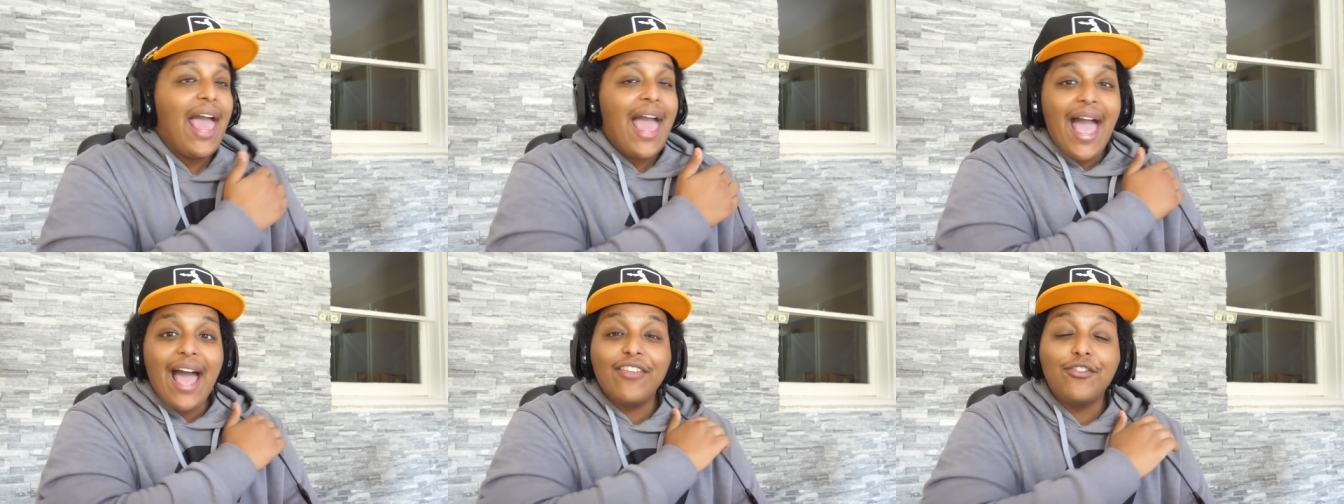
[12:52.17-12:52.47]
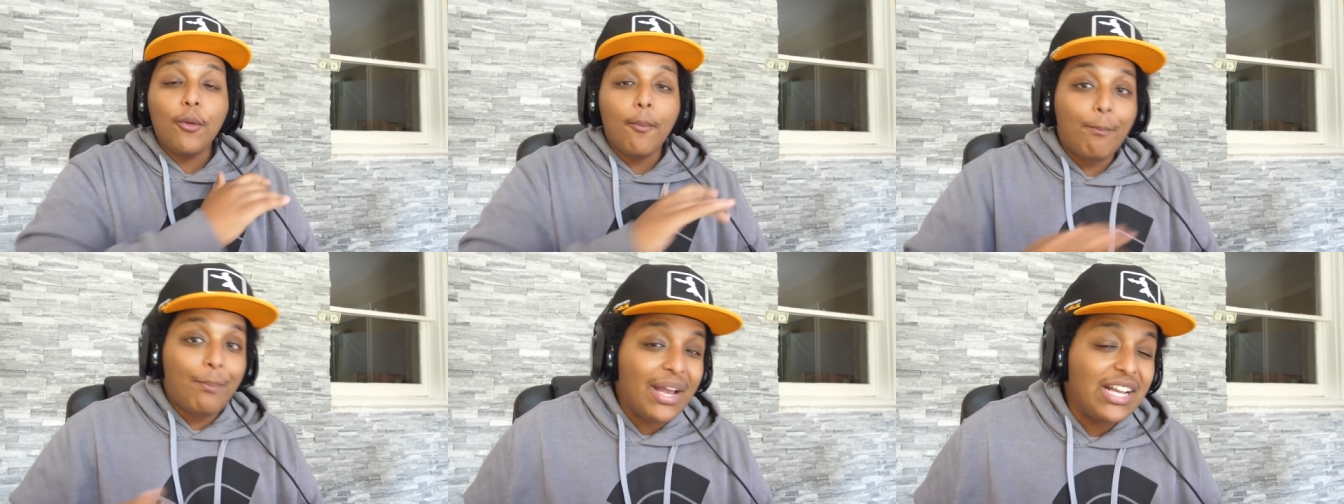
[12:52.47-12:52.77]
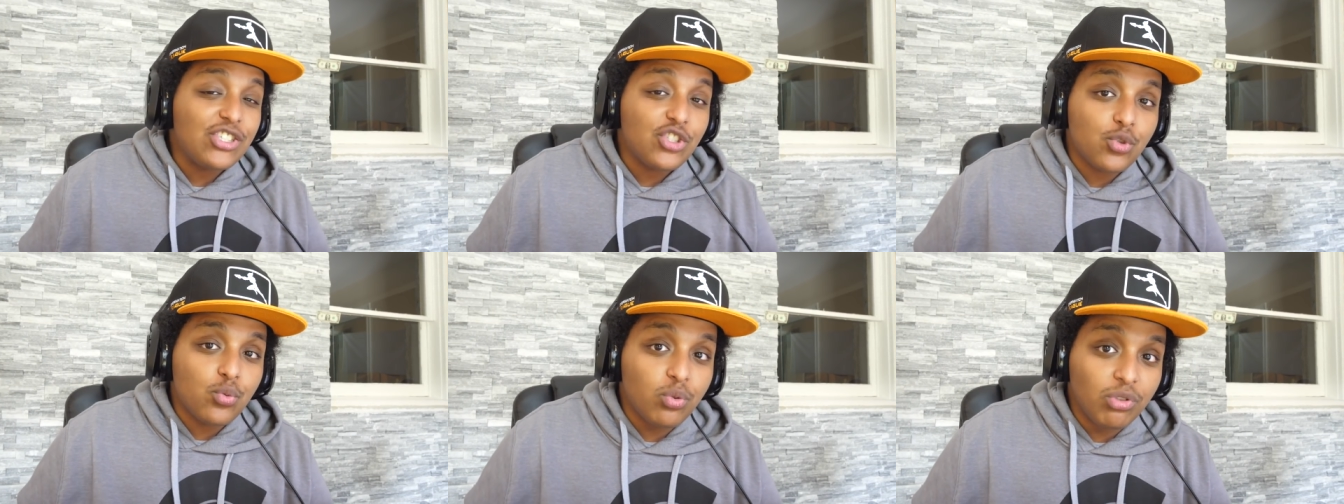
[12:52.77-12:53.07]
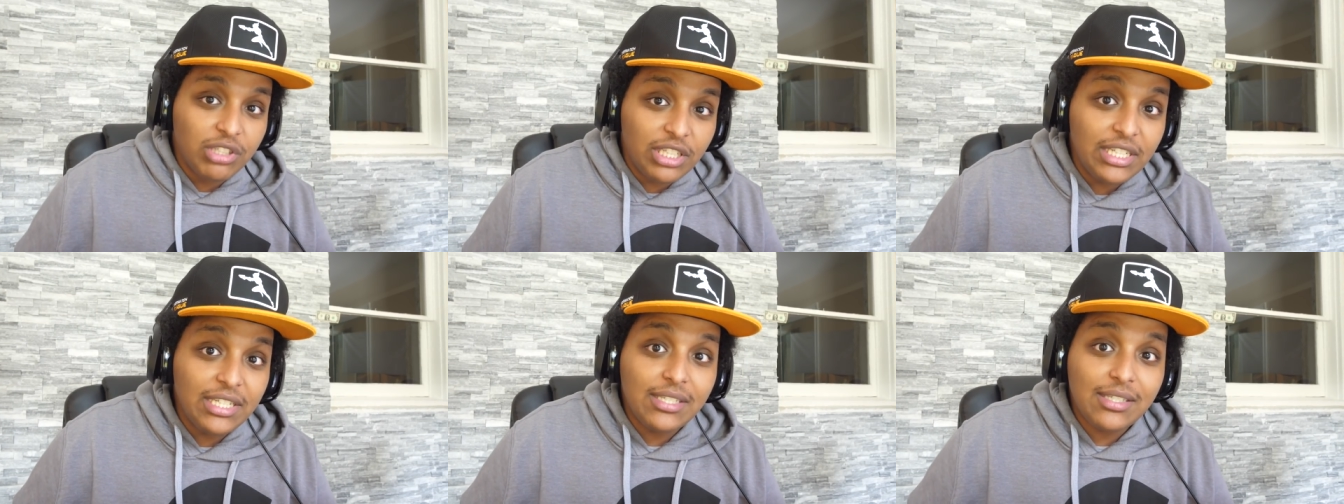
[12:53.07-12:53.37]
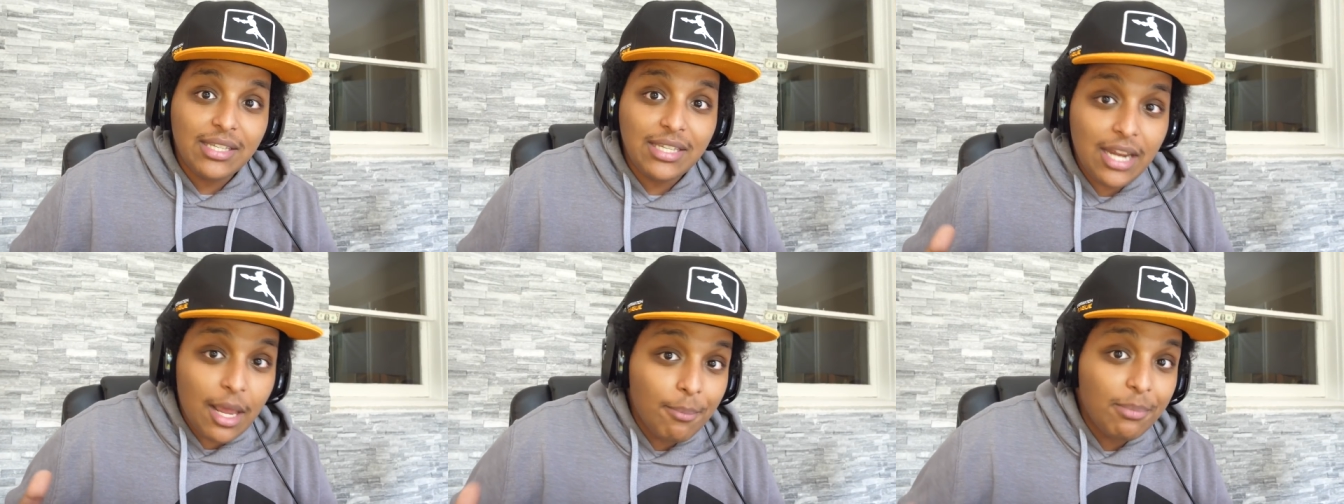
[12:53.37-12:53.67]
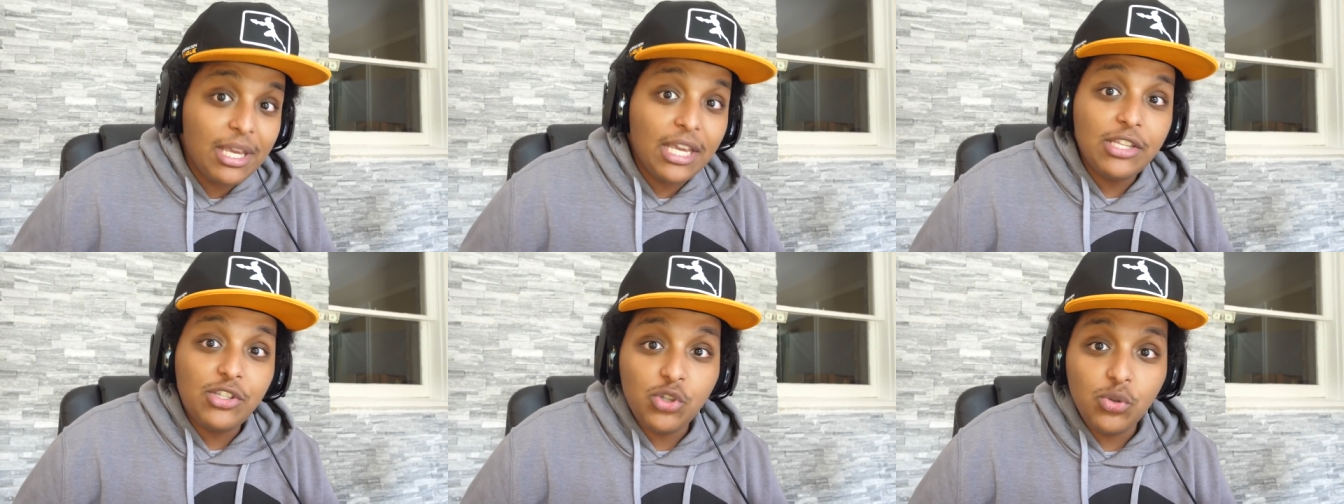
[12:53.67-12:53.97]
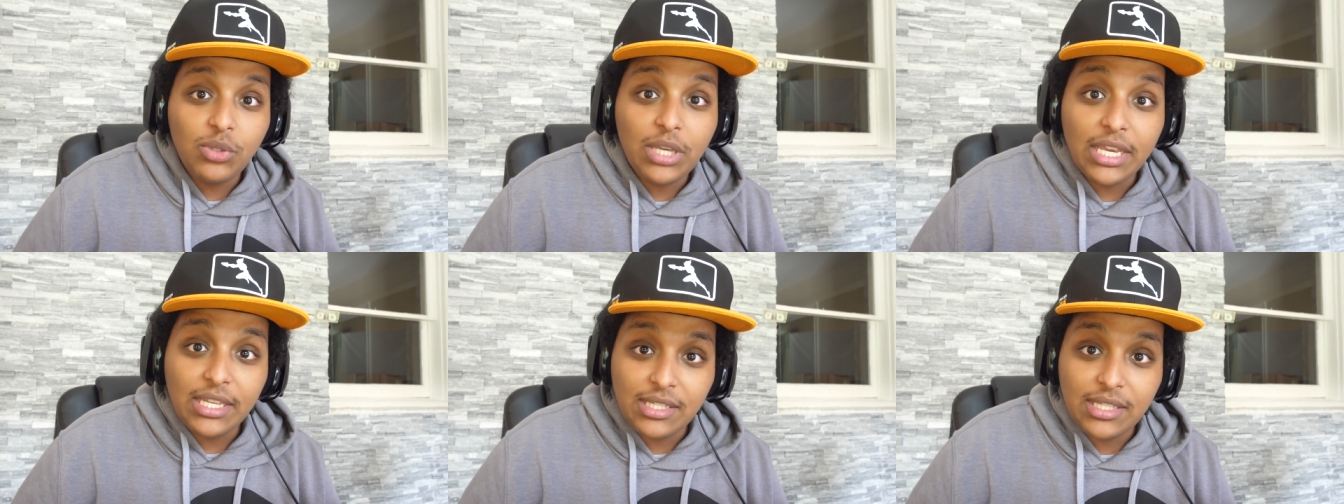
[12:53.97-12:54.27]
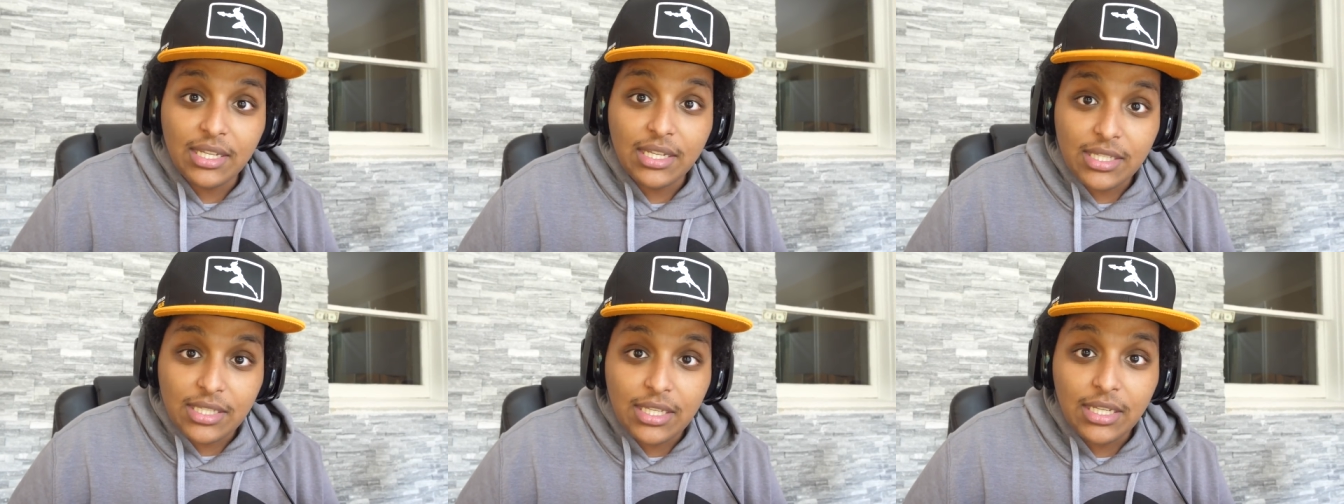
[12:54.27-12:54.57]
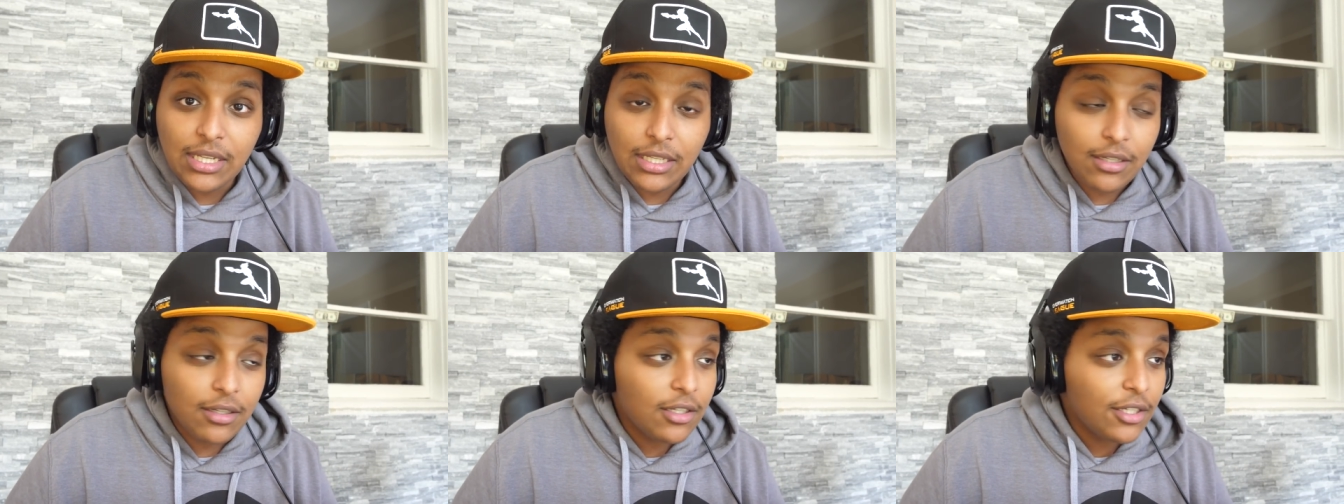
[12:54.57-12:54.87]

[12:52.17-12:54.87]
had the best release in NBA 2K16.